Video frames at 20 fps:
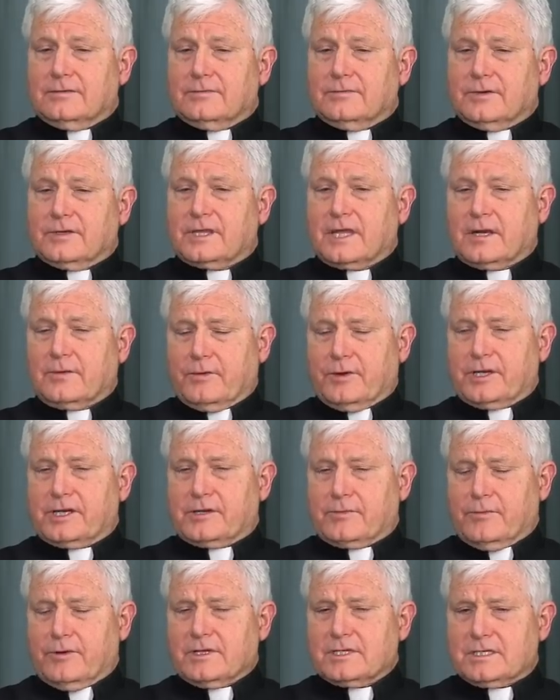within
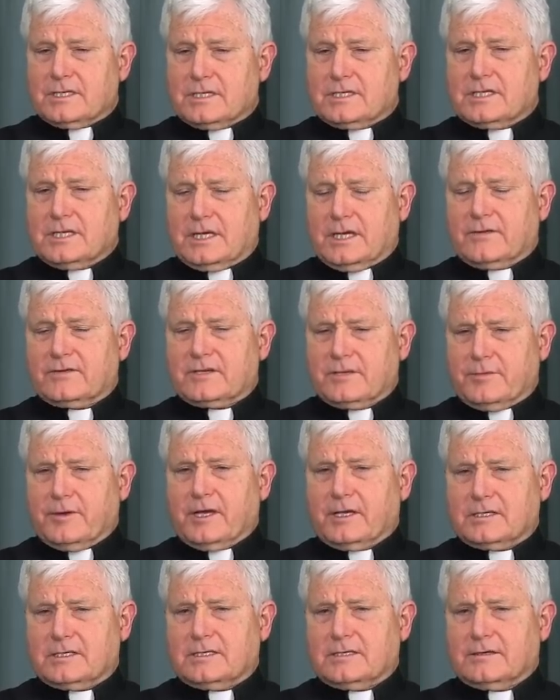which was the city of
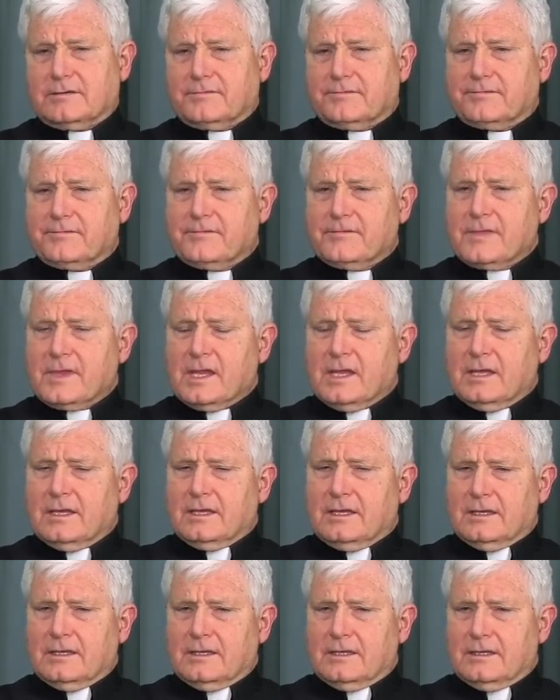Sebaste.
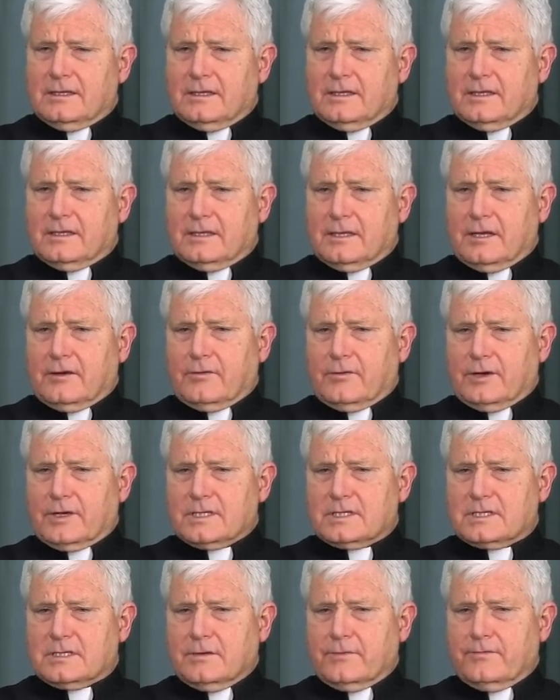And there
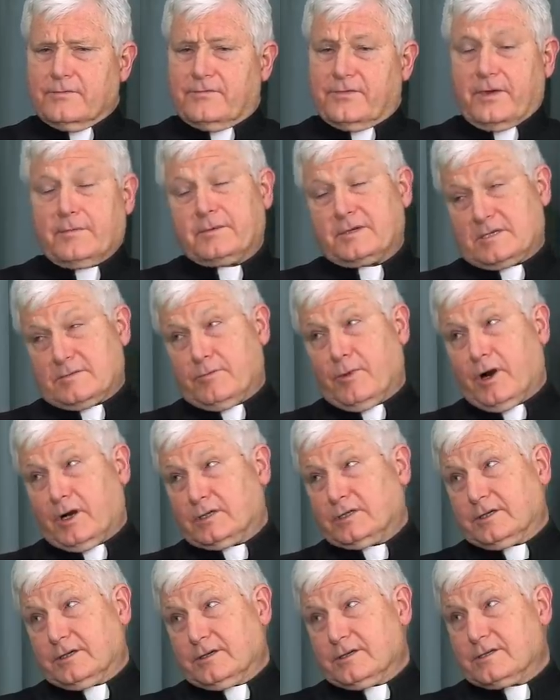were some famous
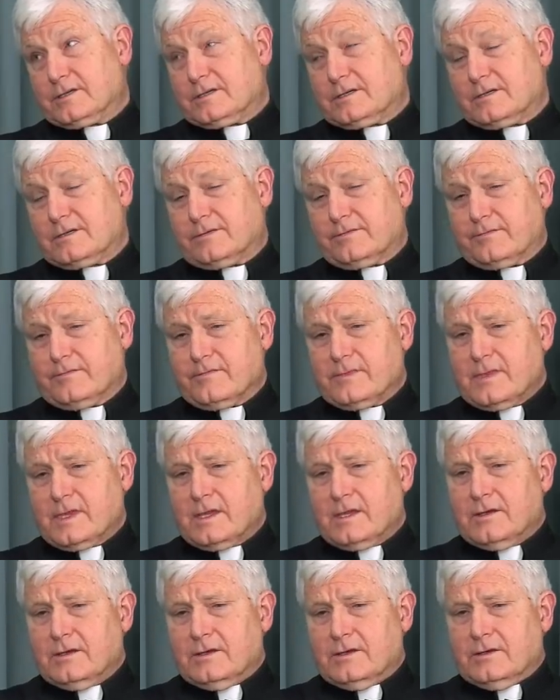martyrs
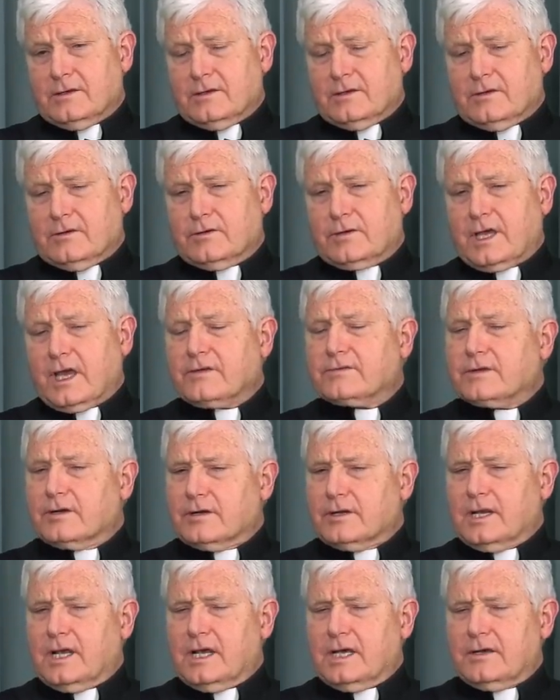who gave
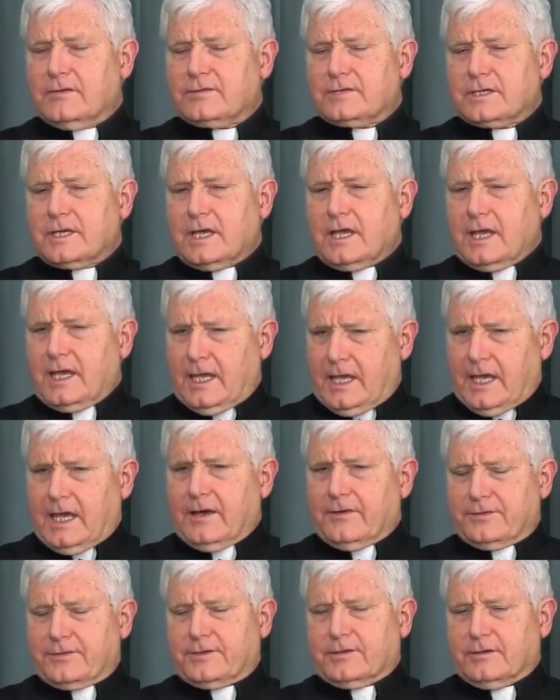their lives
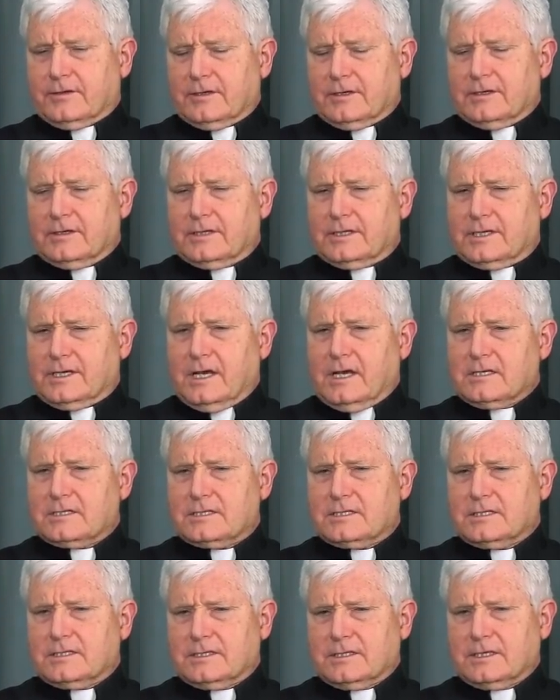after
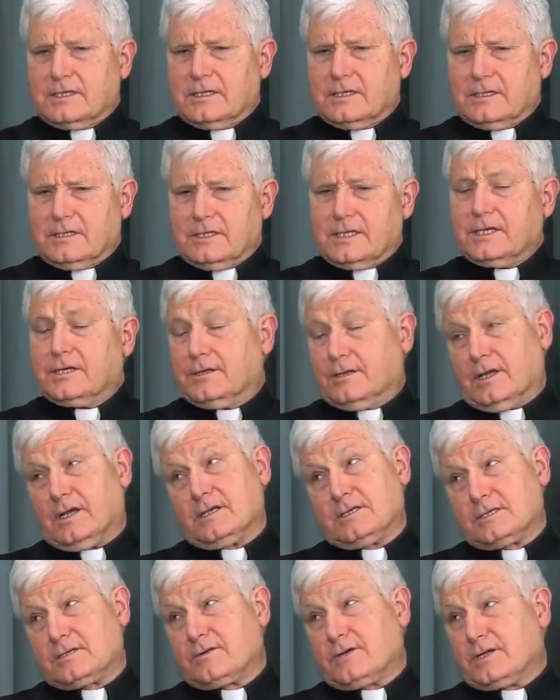Constantine
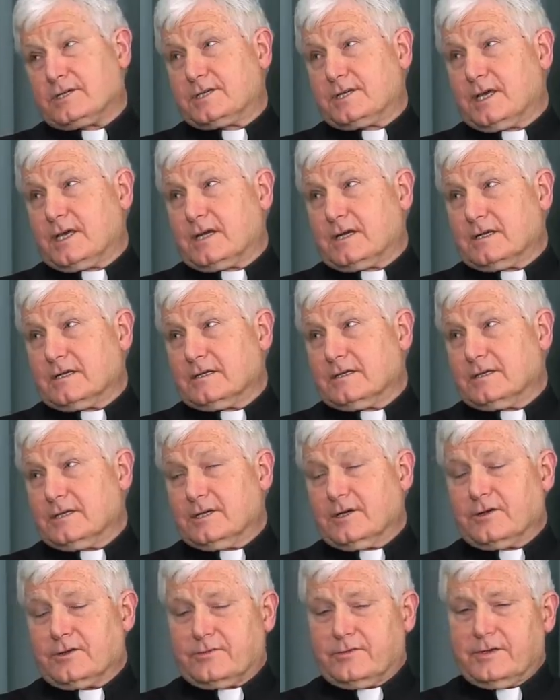legalized Christianity in the
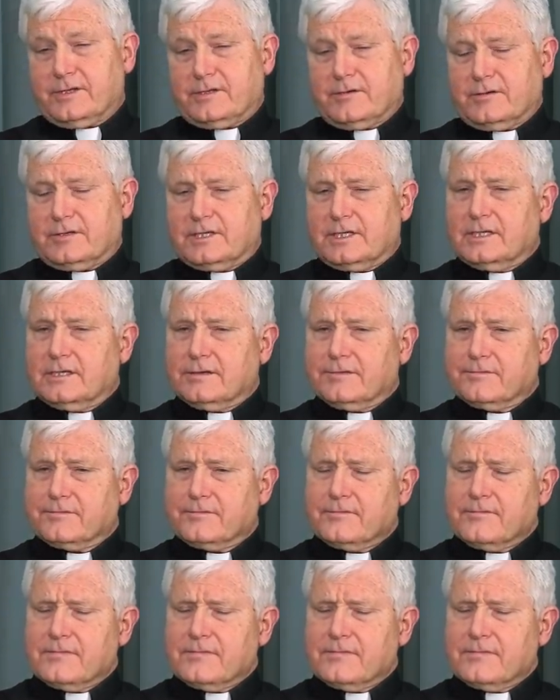year 313.